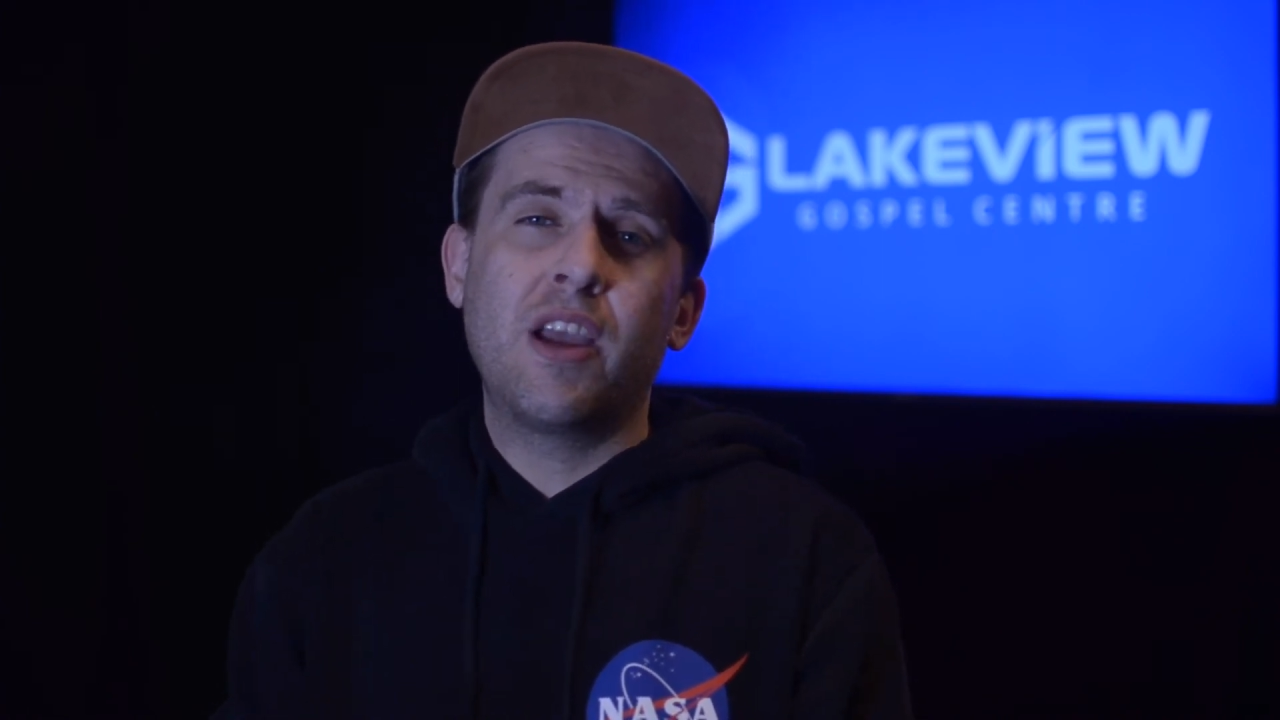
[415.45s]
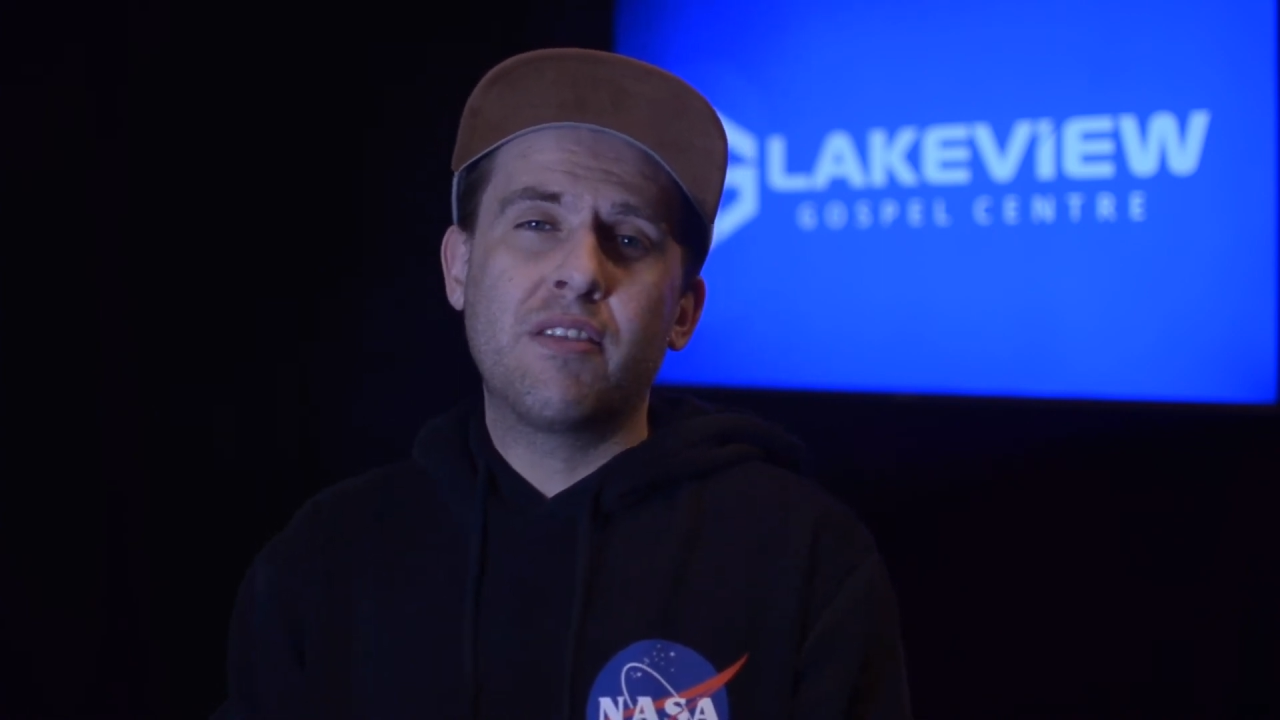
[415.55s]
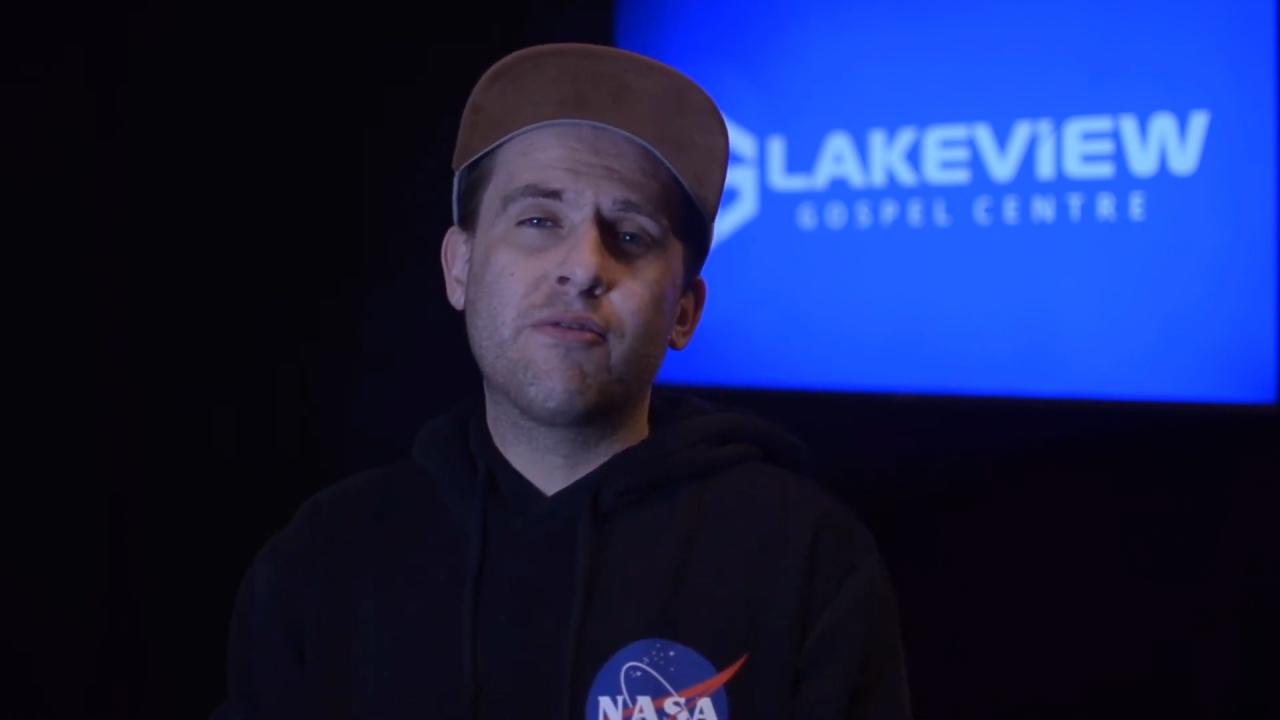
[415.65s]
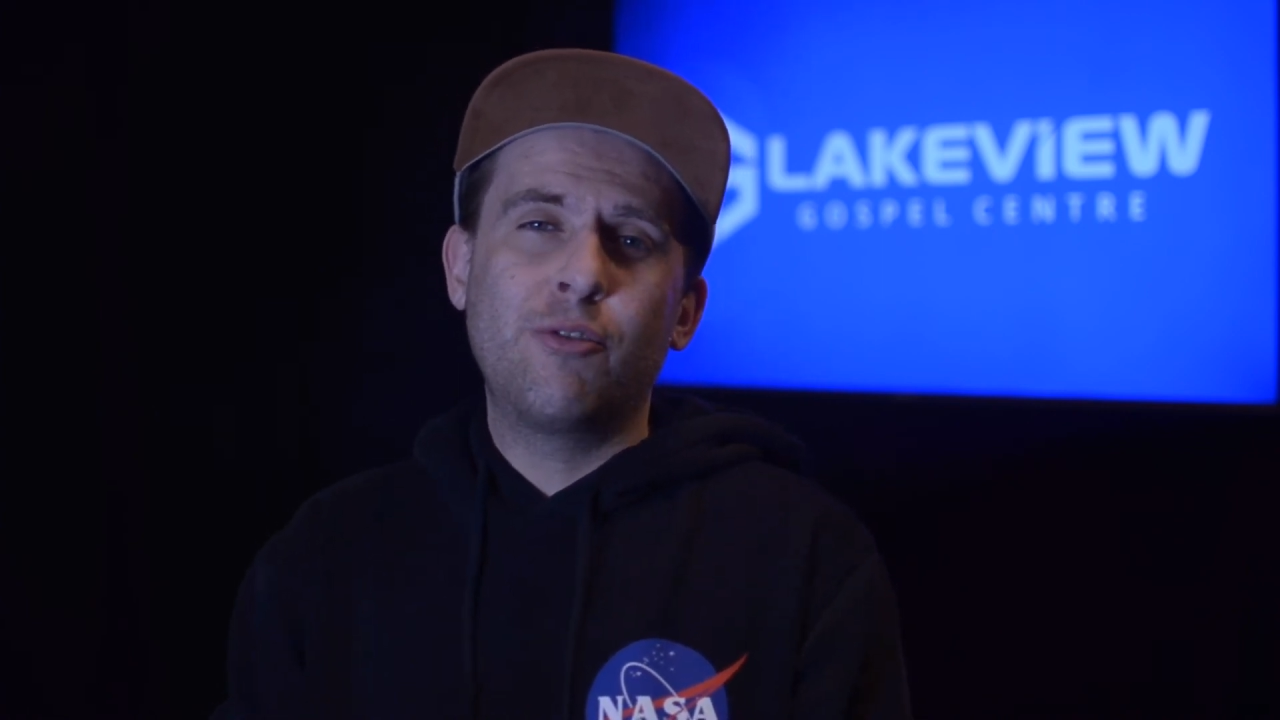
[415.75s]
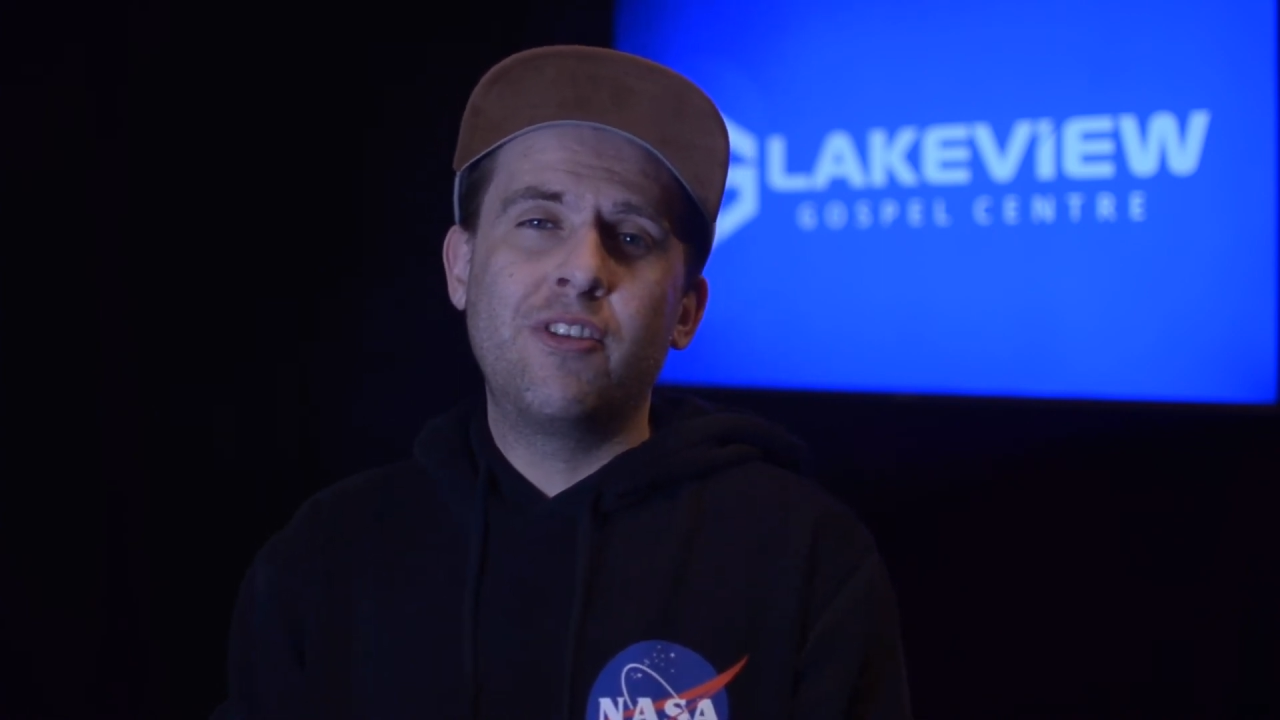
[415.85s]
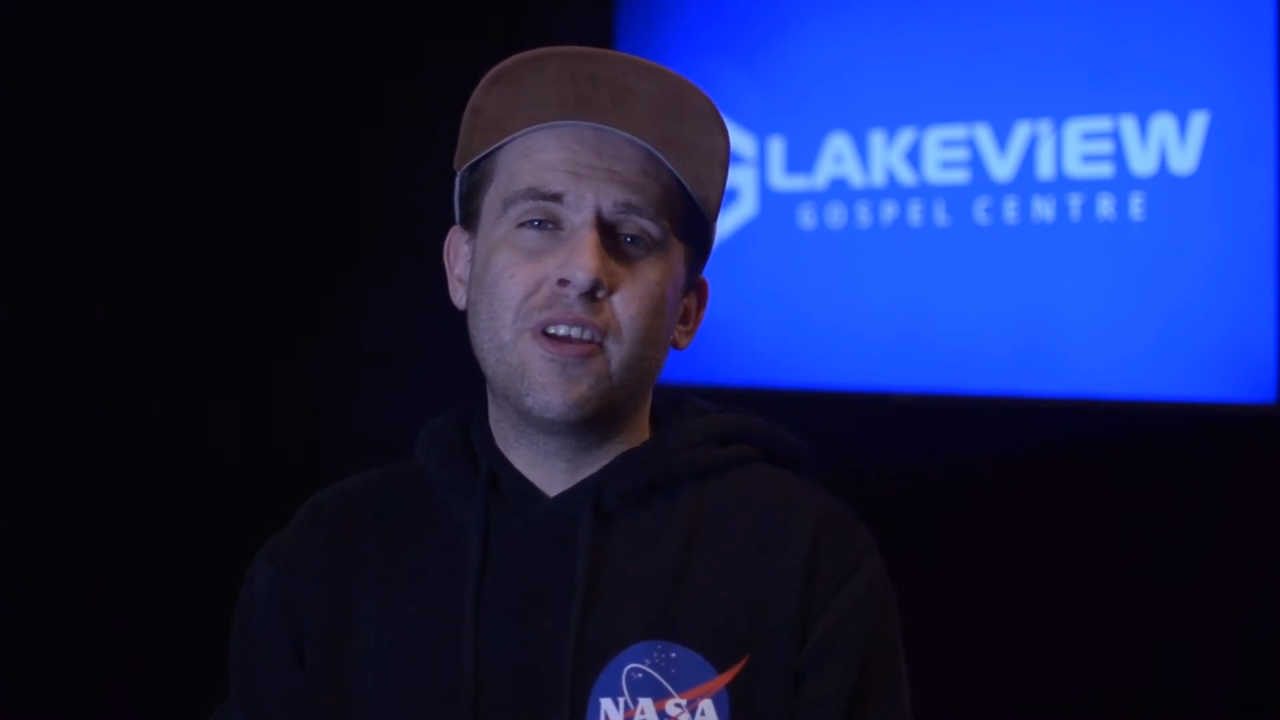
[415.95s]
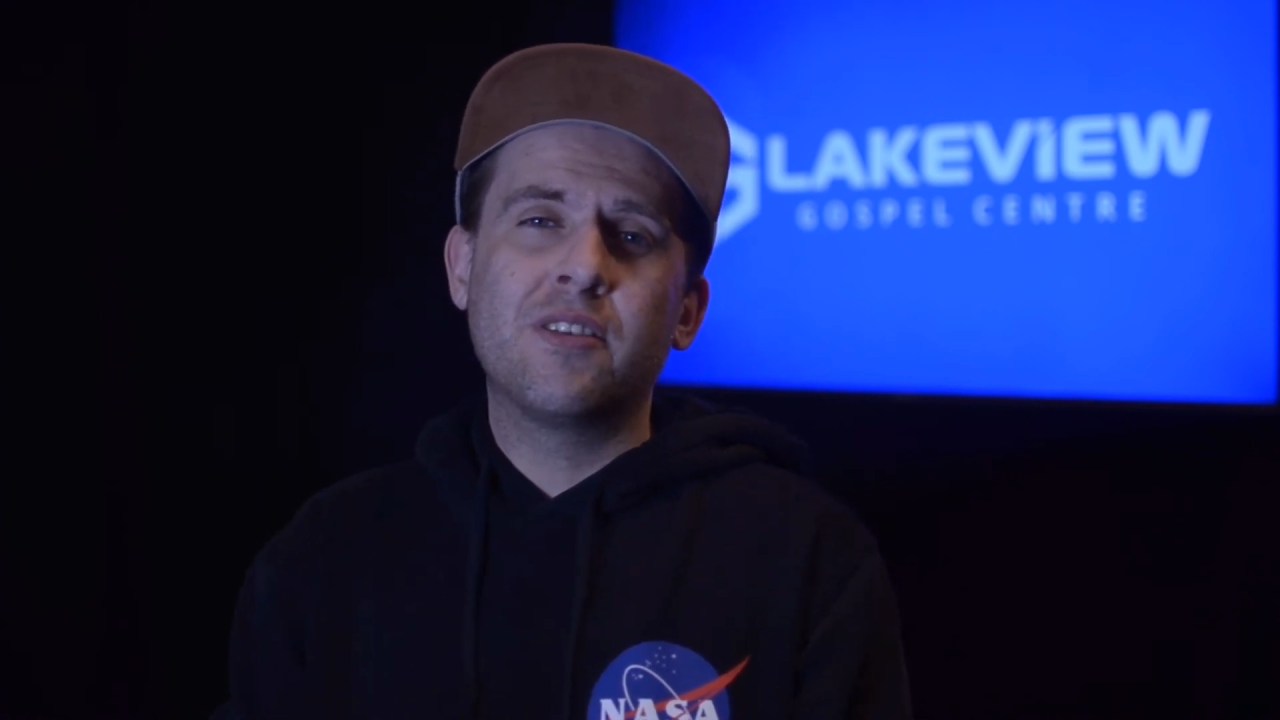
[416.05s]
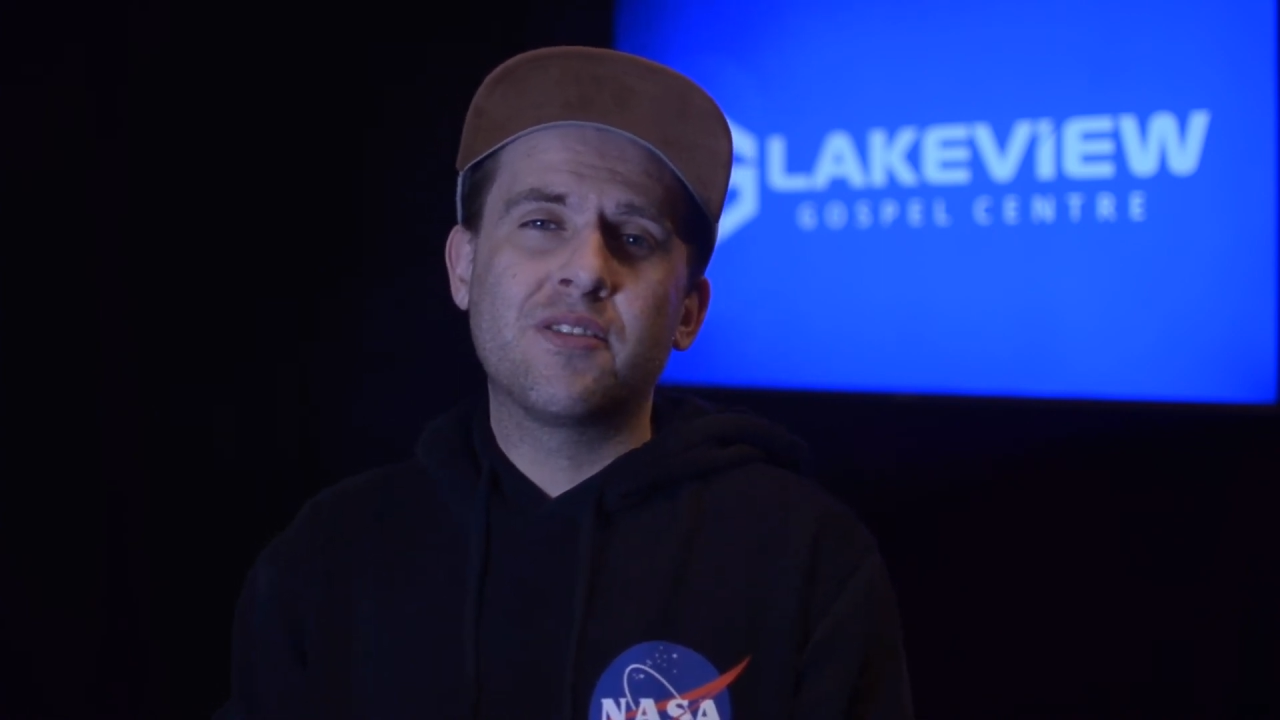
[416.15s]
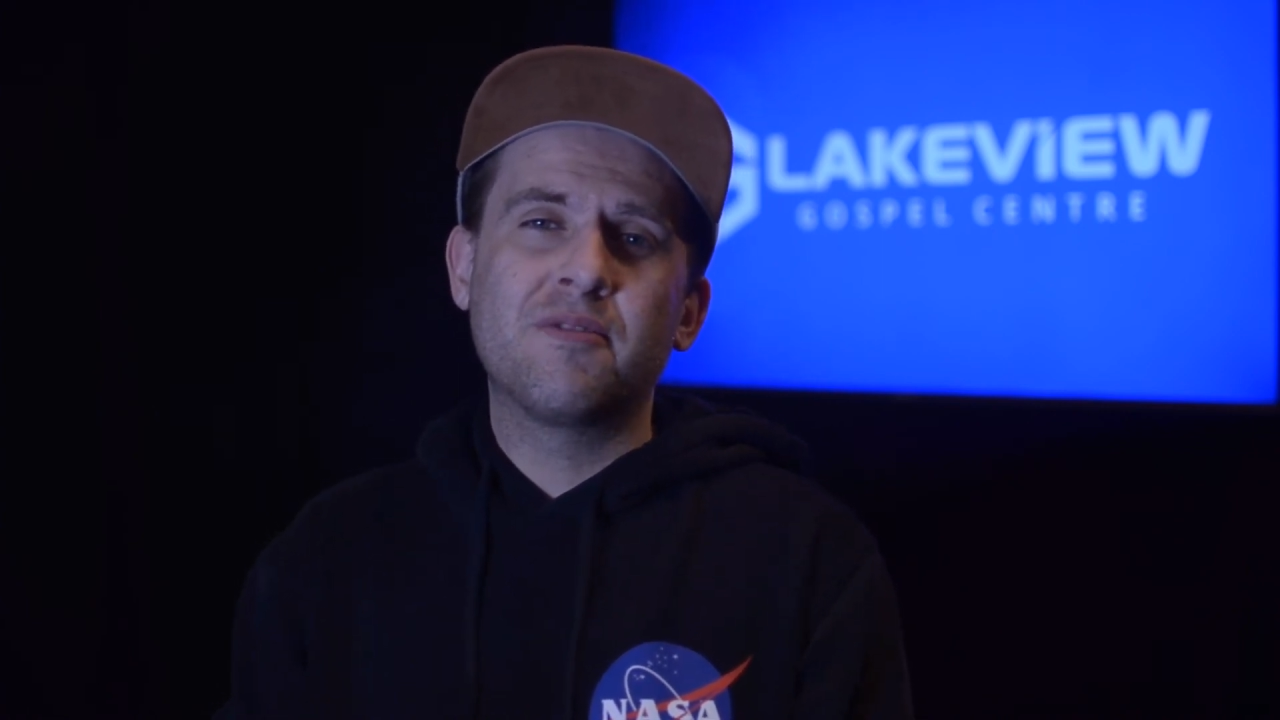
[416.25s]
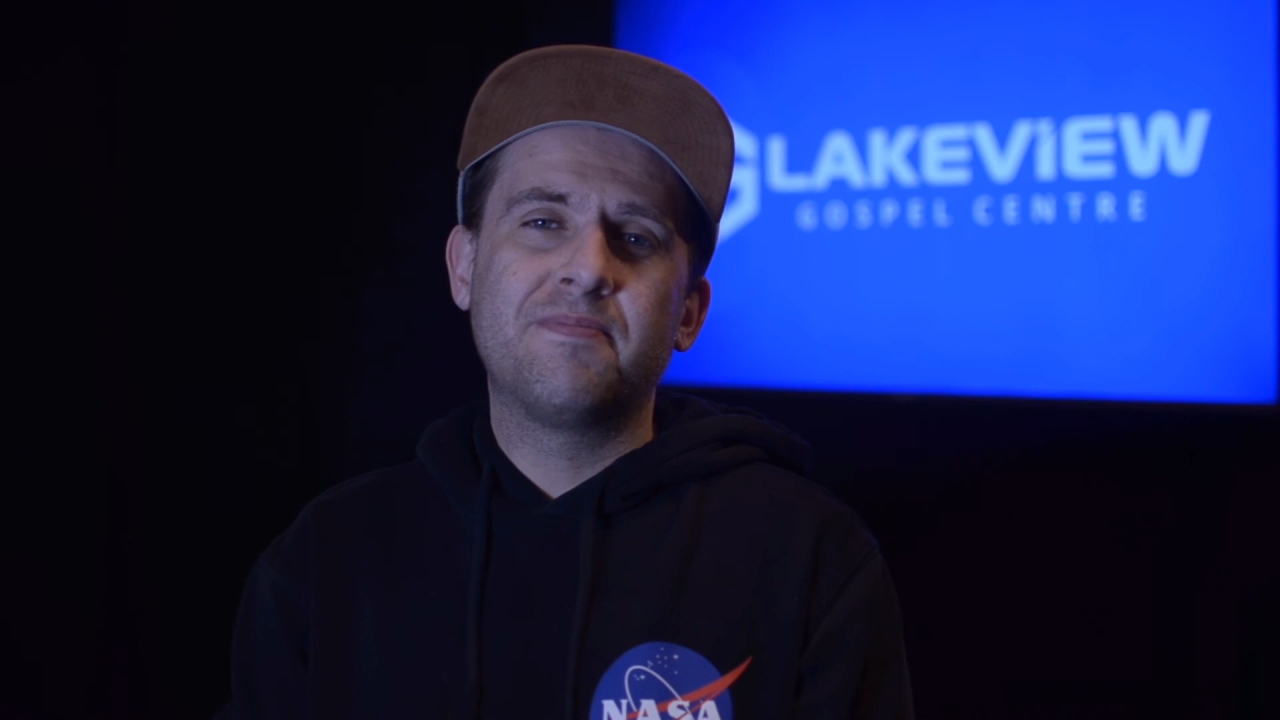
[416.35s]
get through
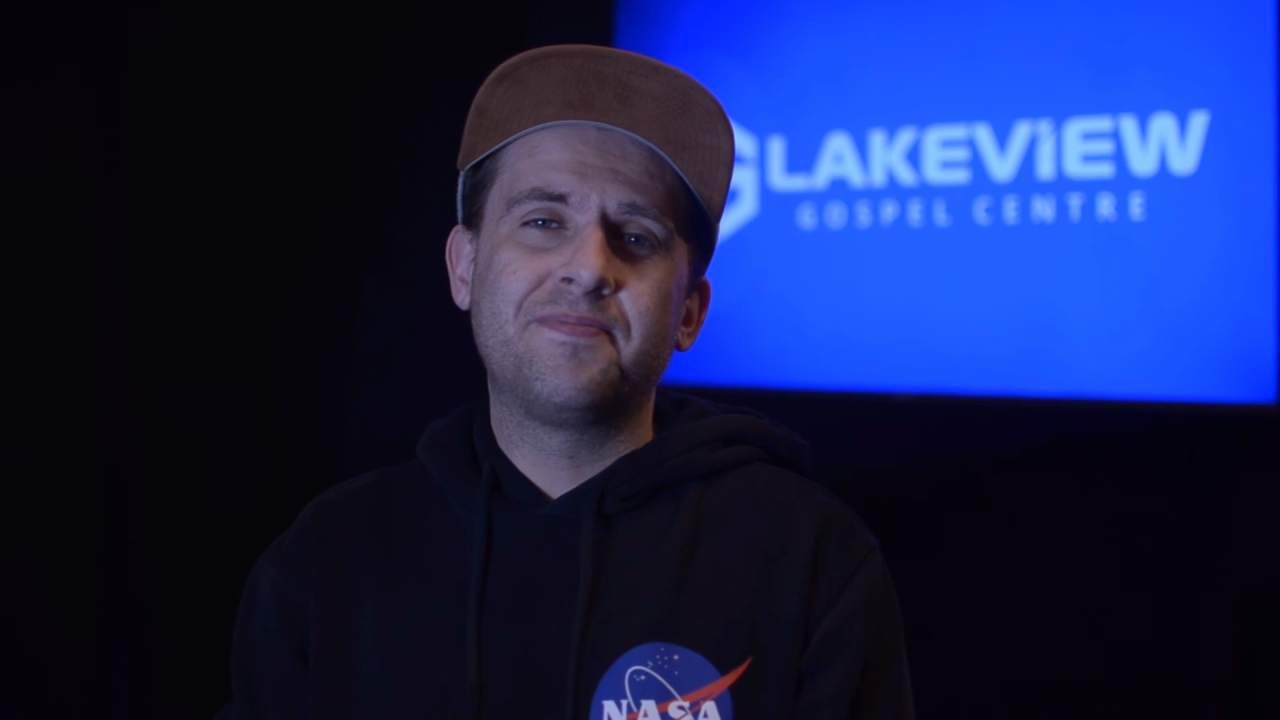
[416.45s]
this.